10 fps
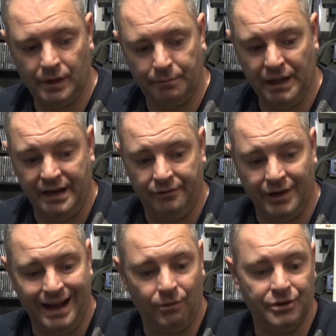Played it
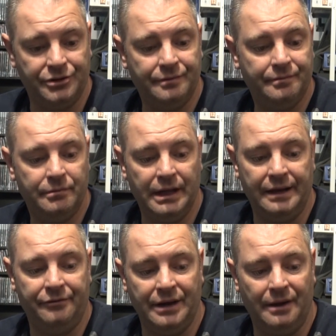for
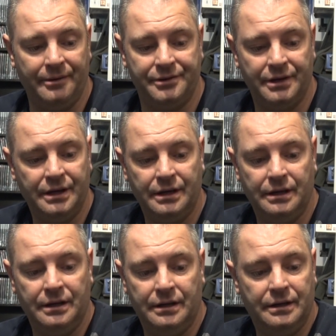hours.
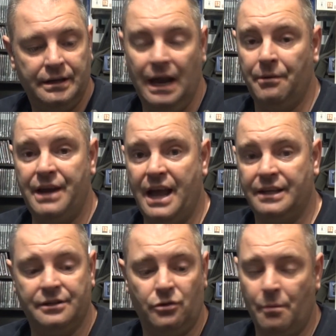
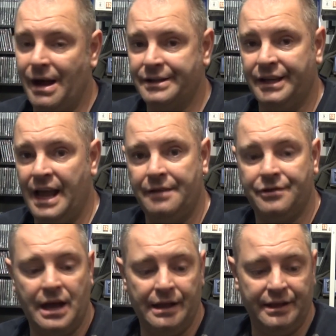Nowadays, I'll go back to games
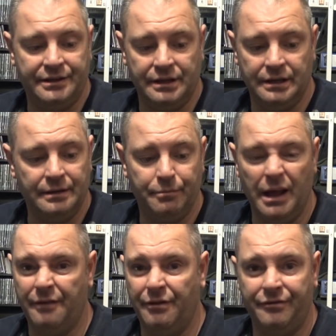like this and
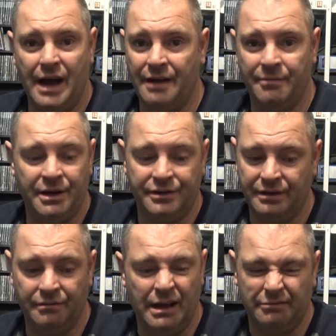playing for 5 minutes.
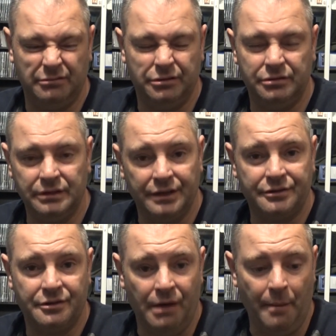I'm like, oof, that
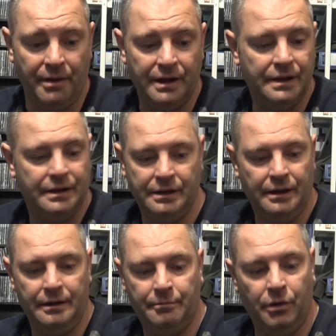was crap.
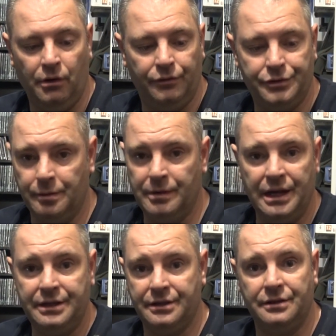But for some
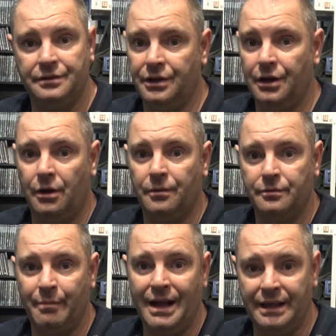reason, you know,
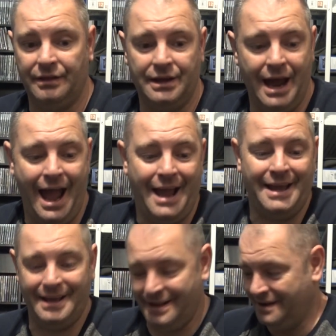back in the
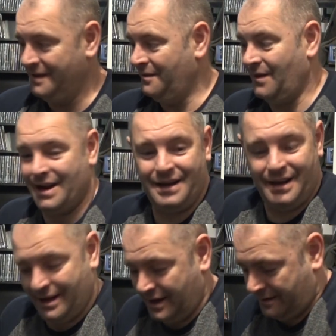day when
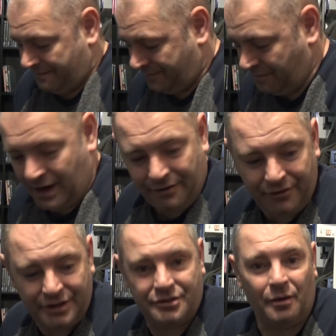I
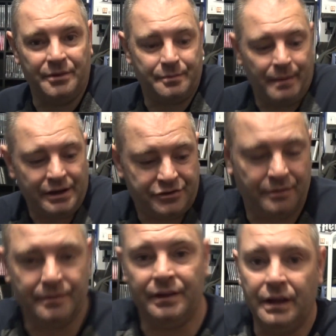first got my
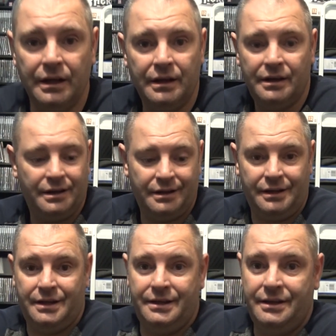Spectrum,
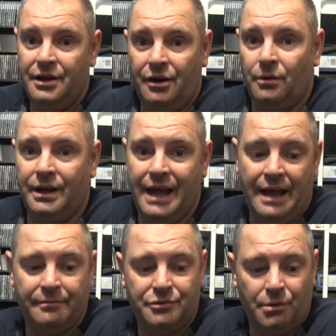and you know,
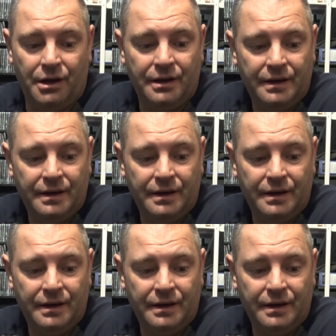games were